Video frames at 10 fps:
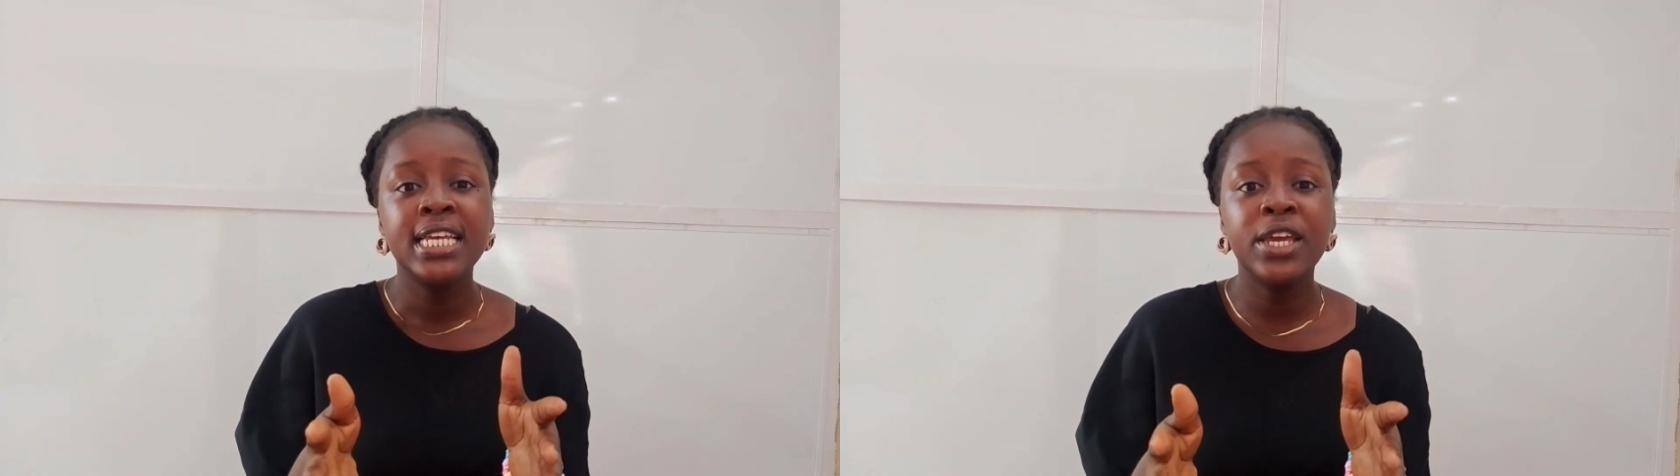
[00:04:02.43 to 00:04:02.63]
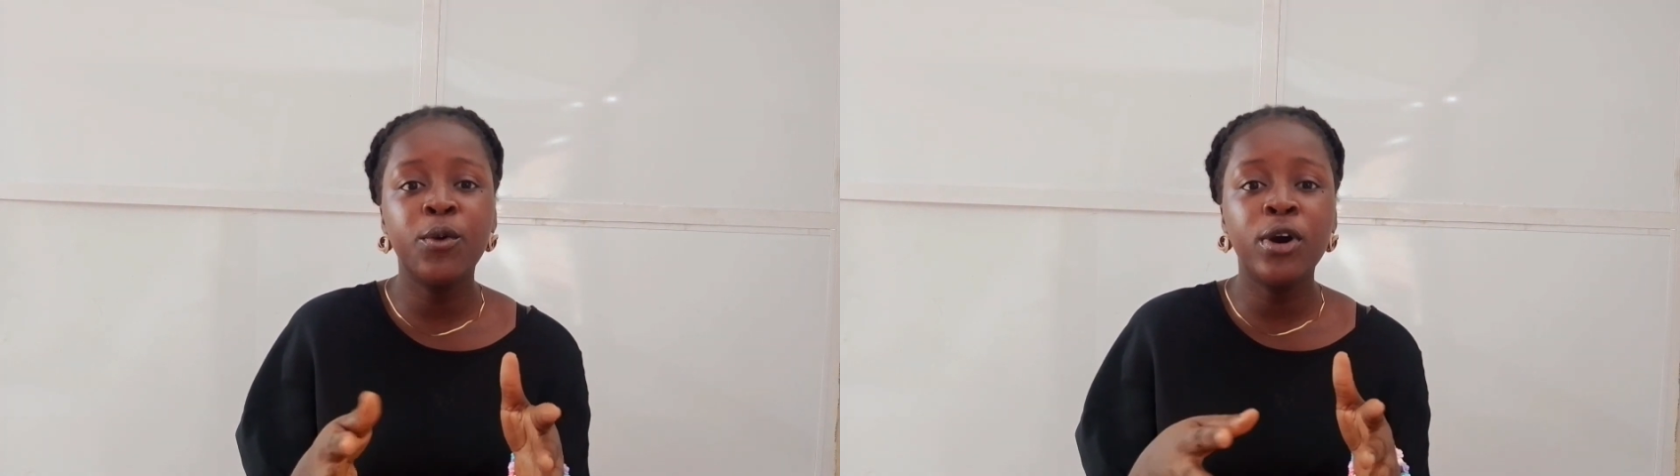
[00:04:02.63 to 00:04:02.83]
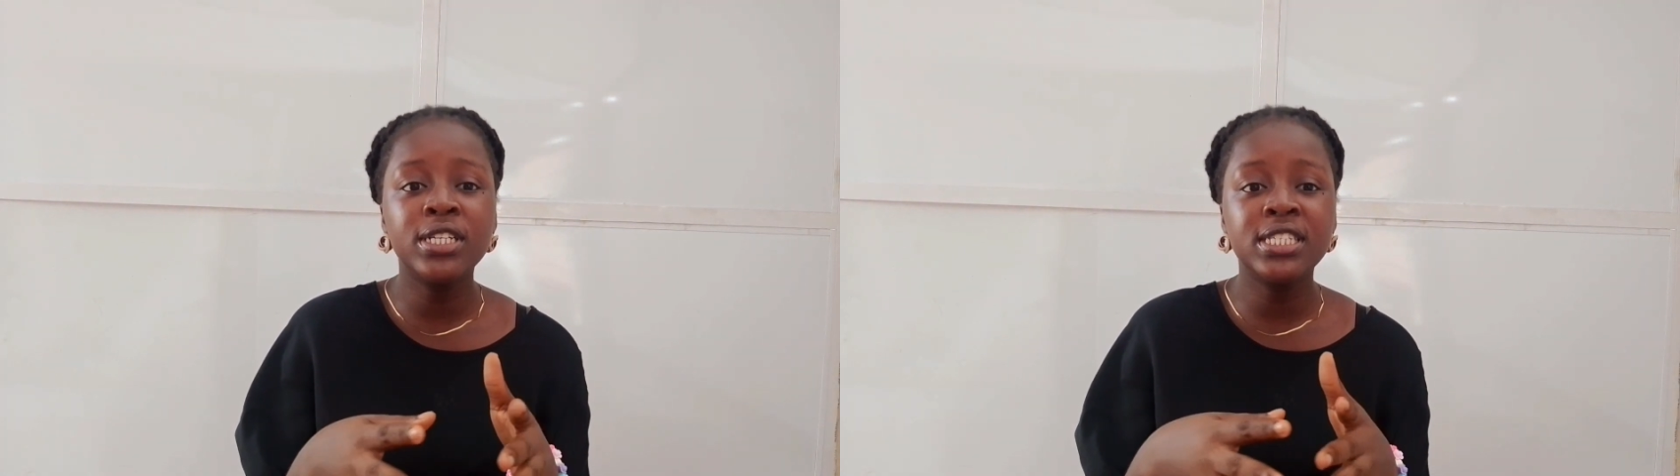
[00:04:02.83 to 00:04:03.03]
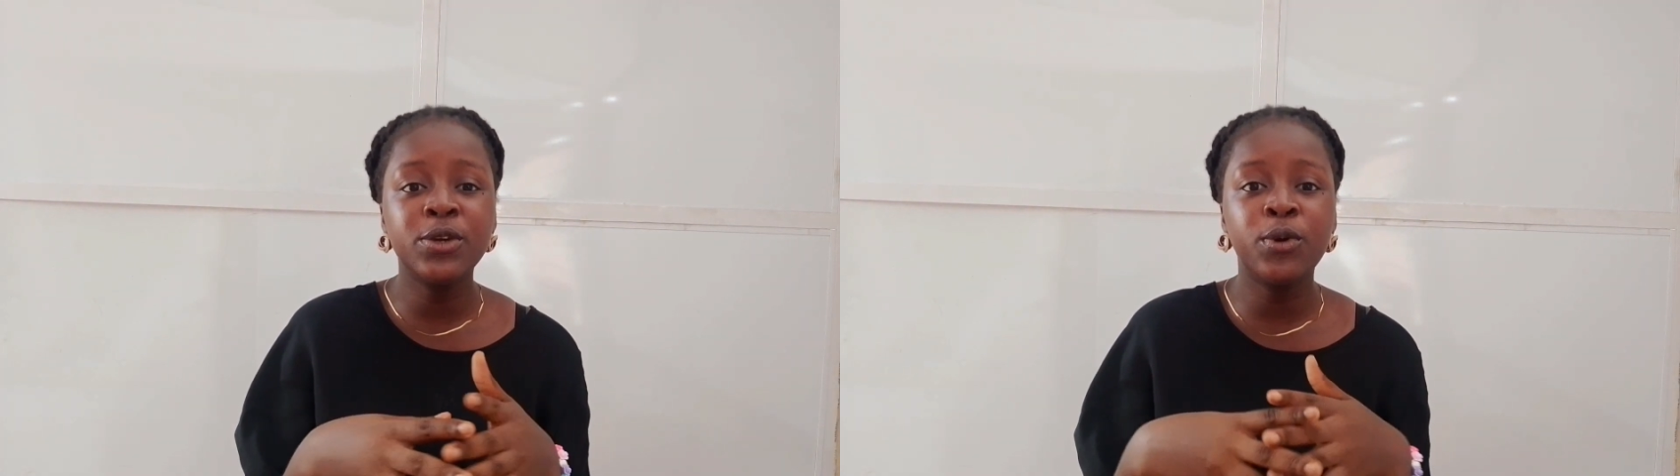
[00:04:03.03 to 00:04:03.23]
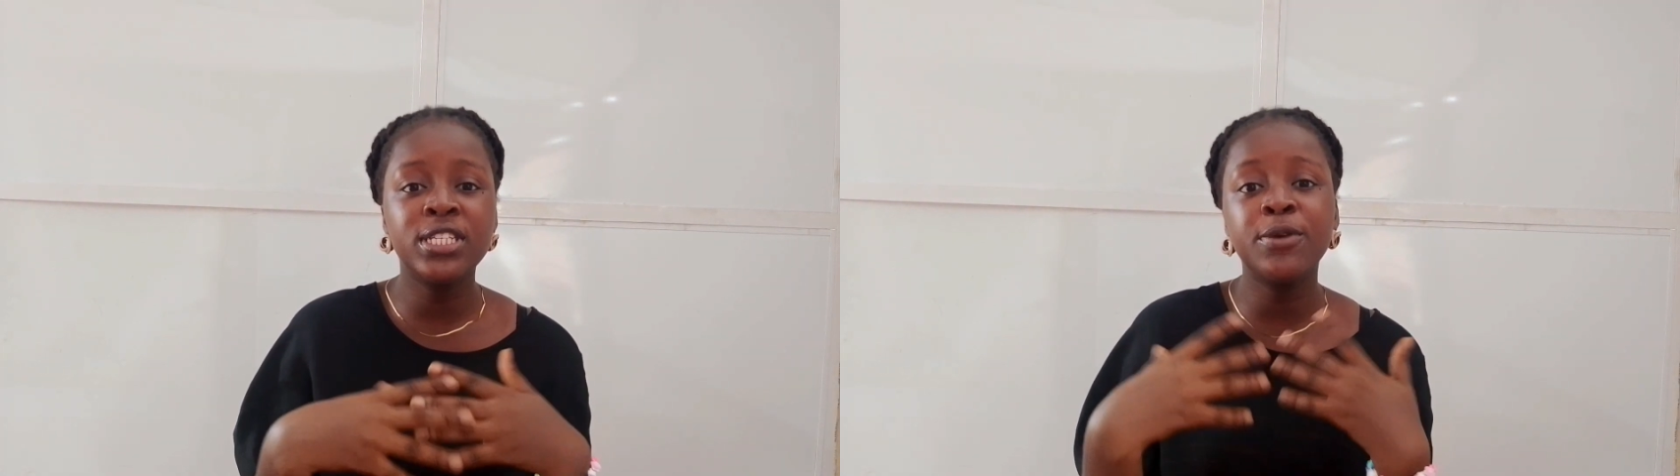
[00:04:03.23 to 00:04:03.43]
it
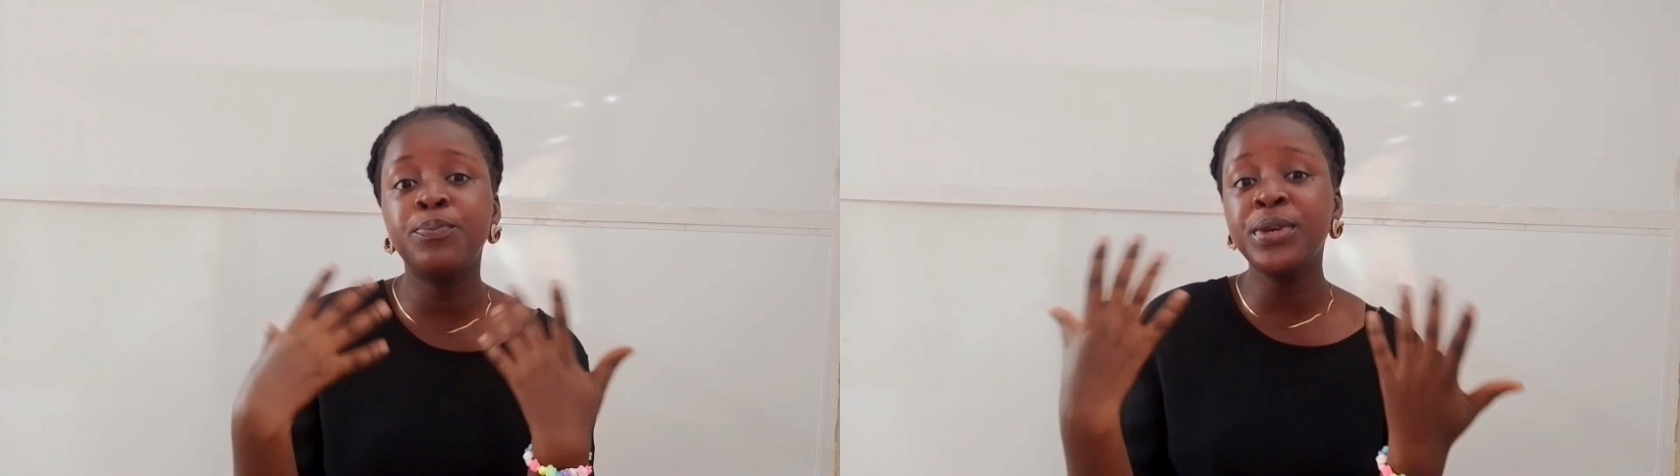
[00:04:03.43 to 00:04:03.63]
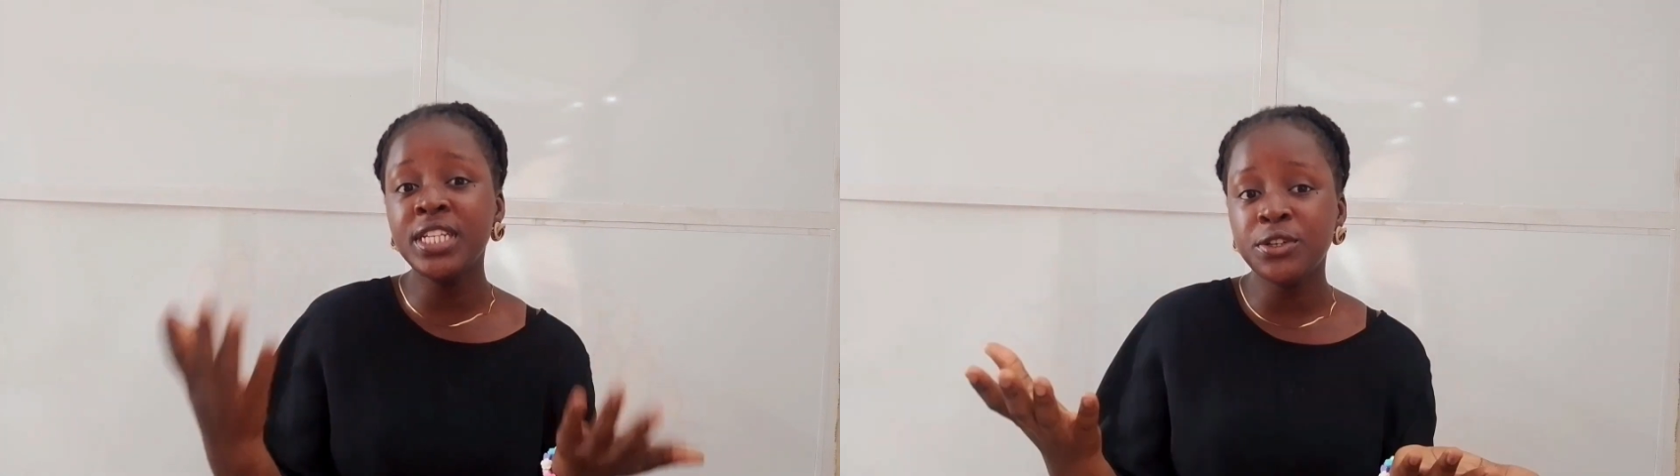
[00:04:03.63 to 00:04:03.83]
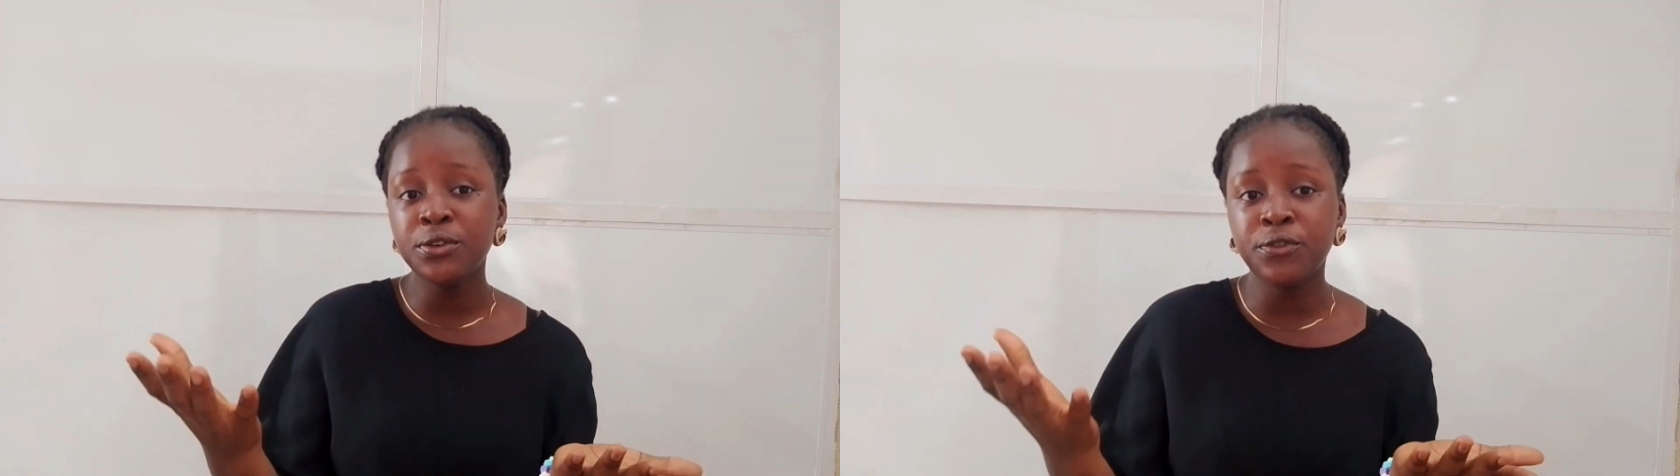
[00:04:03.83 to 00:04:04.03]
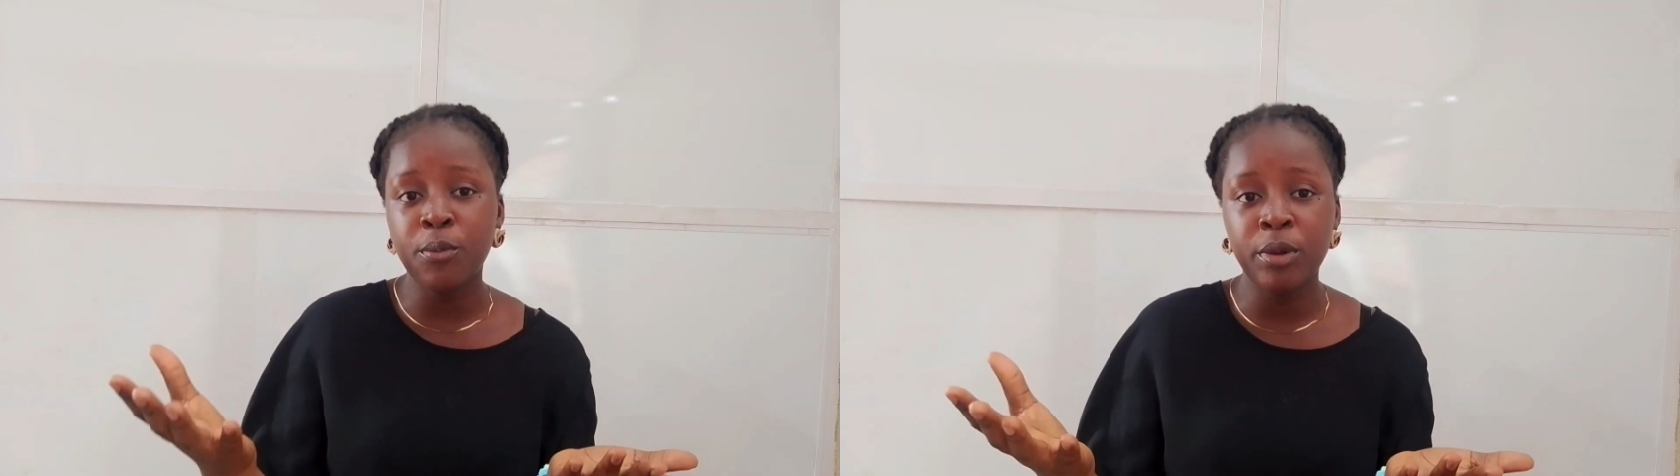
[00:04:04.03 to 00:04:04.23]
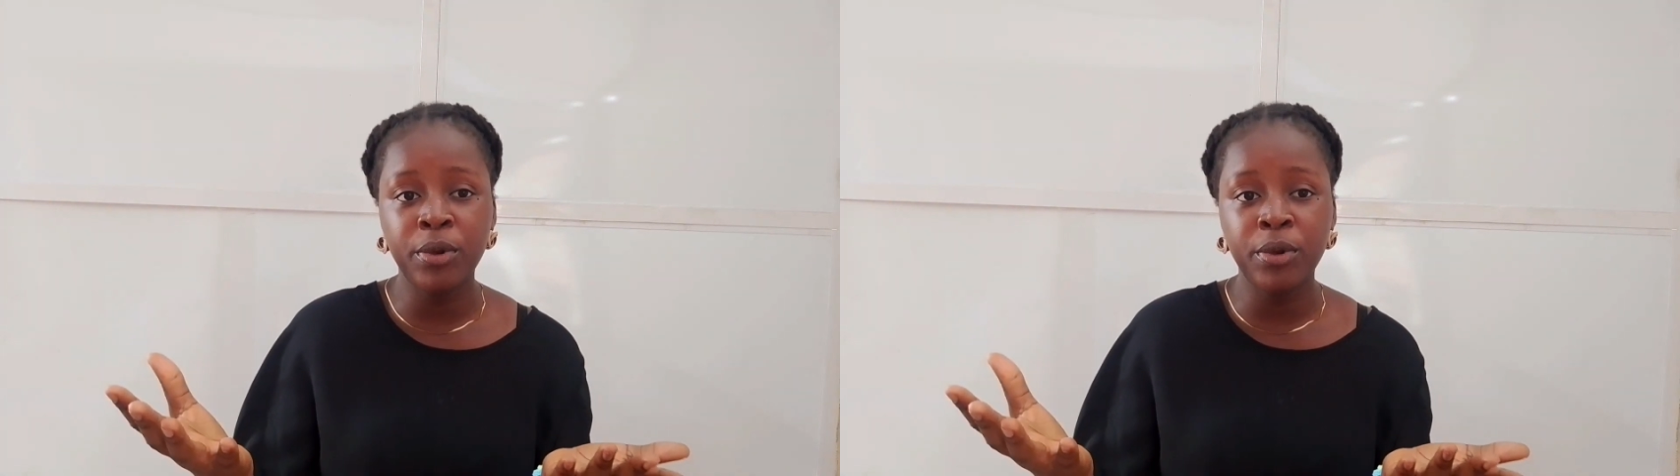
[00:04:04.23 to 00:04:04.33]
was a big deal for me,